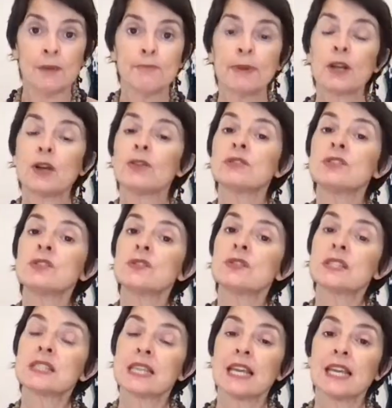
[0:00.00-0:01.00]
because your
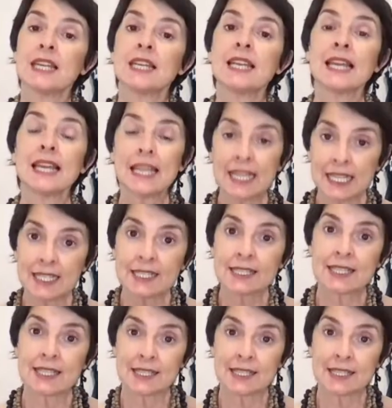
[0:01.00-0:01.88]
skin is